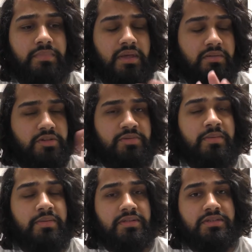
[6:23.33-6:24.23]
this might
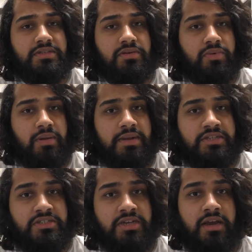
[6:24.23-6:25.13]
have been when I
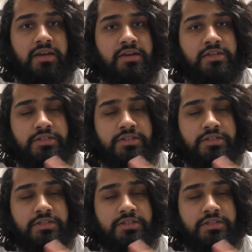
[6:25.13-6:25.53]
mentioned Zaya.